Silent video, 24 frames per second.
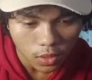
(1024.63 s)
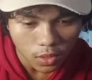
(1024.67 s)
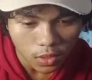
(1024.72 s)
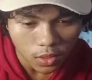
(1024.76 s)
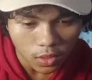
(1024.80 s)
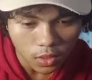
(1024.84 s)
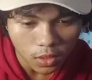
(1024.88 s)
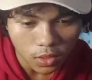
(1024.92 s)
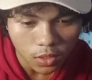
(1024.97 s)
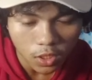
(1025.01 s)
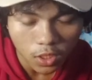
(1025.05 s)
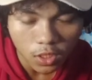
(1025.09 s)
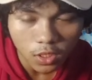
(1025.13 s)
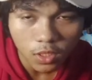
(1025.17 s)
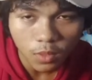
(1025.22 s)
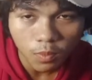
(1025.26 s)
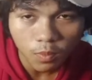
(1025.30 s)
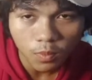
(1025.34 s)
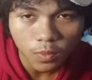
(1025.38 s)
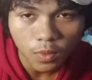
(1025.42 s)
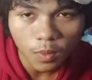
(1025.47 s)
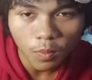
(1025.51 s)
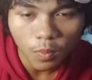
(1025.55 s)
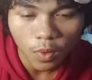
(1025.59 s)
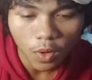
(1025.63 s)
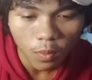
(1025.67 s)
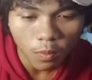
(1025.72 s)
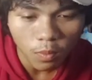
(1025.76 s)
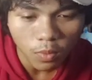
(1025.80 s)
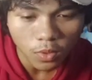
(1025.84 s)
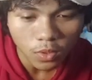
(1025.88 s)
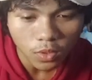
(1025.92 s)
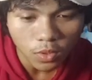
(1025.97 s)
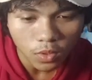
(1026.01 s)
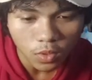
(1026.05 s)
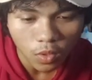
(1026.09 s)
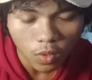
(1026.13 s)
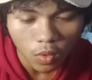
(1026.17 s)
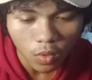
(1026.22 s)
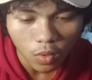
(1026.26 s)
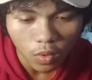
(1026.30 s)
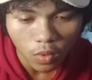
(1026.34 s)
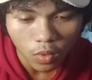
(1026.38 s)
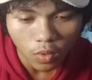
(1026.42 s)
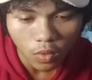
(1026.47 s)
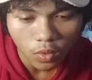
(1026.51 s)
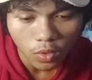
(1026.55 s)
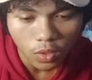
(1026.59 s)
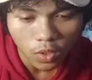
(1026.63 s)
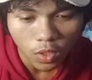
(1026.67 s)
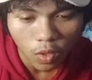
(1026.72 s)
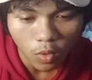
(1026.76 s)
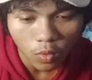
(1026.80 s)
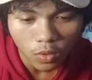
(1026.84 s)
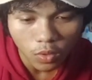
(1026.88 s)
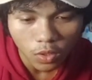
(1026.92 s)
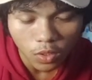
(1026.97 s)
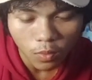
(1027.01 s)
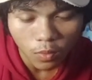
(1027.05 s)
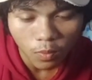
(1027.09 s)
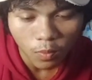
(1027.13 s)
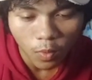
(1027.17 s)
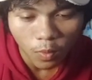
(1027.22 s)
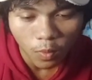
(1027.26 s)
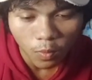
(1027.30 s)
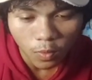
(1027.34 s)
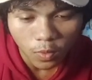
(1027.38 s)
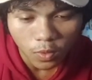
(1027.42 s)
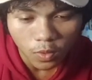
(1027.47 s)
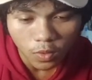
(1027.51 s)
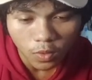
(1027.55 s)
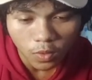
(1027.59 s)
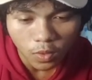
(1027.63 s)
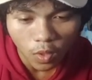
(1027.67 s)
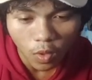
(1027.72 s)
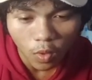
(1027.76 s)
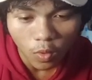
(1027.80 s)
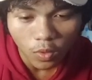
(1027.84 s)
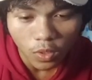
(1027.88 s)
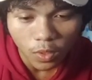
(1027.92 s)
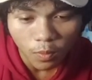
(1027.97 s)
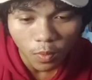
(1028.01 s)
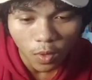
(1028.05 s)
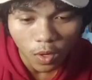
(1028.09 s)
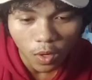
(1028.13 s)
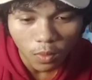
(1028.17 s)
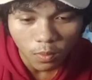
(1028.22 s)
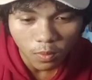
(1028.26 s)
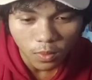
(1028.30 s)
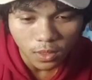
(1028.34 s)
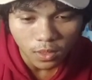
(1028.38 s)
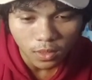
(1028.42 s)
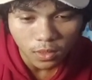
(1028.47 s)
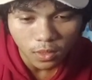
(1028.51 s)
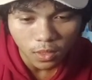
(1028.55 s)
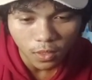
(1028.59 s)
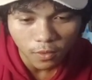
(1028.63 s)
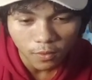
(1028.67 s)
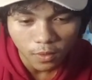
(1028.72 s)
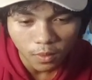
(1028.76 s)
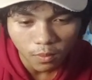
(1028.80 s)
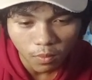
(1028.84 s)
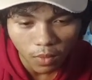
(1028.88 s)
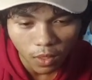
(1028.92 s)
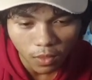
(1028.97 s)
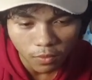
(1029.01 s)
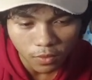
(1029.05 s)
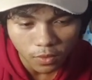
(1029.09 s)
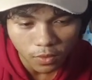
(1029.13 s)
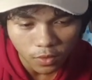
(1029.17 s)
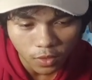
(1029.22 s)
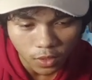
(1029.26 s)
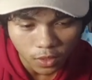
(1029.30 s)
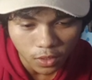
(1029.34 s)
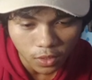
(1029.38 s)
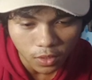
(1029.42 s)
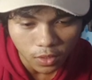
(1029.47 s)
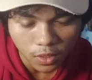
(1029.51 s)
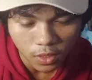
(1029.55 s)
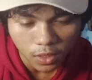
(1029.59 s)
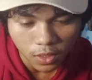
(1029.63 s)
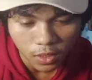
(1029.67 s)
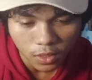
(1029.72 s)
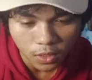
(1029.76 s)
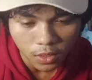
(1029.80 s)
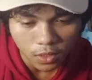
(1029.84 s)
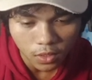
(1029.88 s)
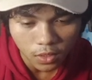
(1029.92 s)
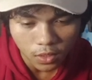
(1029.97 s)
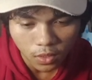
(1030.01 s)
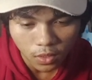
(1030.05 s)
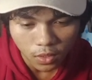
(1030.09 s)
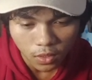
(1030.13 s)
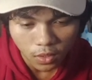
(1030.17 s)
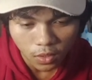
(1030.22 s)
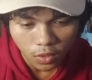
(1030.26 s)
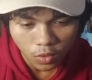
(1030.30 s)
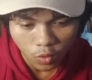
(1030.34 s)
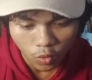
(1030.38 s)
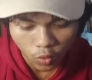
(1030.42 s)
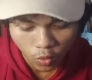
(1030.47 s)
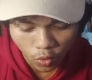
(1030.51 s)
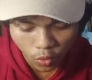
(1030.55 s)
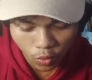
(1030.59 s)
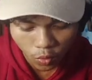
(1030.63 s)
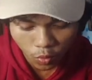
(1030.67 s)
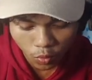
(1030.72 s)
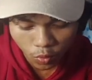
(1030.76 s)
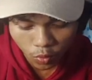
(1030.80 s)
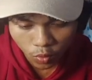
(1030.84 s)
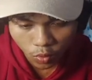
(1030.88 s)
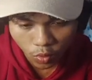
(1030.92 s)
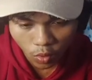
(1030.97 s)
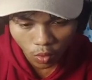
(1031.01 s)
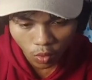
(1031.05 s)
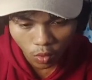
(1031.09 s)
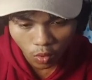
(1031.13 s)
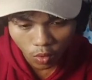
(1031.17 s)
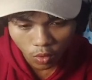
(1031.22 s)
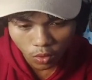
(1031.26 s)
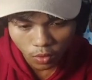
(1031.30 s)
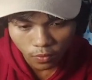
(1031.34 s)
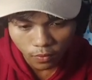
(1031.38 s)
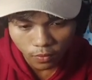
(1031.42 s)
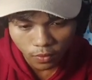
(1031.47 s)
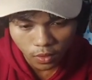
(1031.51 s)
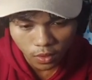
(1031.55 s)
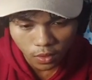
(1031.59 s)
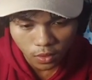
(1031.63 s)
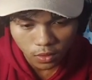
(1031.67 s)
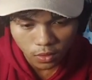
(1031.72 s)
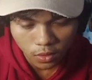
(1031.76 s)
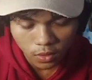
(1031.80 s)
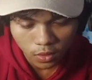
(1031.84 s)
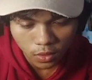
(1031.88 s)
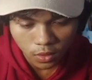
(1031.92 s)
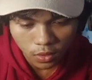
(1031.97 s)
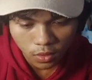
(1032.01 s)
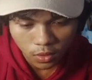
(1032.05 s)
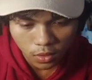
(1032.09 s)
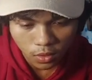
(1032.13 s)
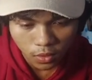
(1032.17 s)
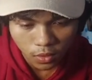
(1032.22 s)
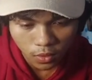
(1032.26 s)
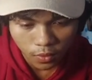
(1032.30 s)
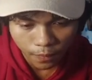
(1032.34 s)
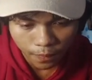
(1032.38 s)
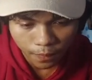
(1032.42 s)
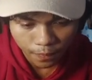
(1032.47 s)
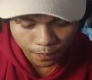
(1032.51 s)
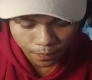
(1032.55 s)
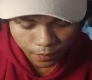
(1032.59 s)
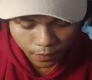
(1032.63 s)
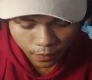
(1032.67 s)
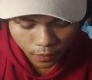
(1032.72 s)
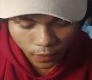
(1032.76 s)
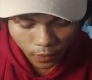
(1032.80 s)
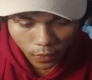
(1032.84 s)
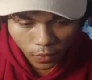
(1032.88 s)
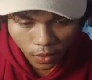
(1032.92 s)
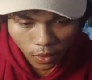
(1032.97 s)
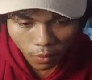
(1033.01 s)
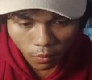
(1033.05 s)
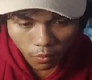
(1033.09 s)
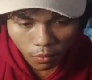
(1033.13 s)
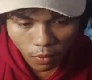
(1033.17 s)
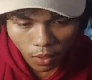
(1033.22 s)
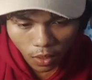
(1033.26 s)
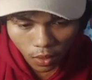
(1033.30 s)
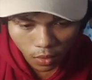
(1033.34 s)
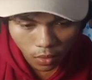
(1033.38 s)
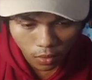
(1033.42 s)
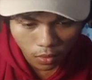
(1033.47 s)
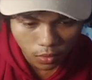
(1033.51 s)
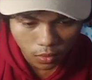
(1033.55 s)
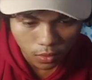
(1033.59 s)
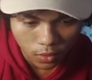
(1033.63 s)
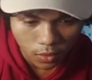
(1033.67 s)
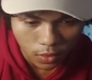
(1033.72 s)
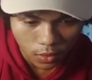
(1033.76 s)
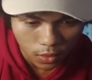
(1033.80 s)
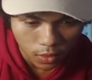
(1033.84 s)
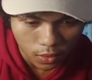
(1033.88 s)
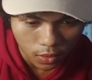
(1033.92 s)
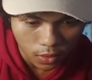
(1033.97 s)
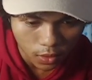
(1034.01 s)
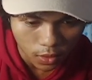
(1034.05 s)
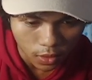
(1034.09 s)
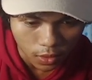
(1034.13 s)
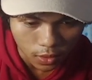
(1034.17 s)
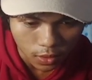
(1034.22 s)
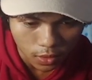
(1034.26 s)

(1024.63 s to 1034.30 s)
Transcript: just the purpose, the only purpose of the buffer reader is to use all of these methods, this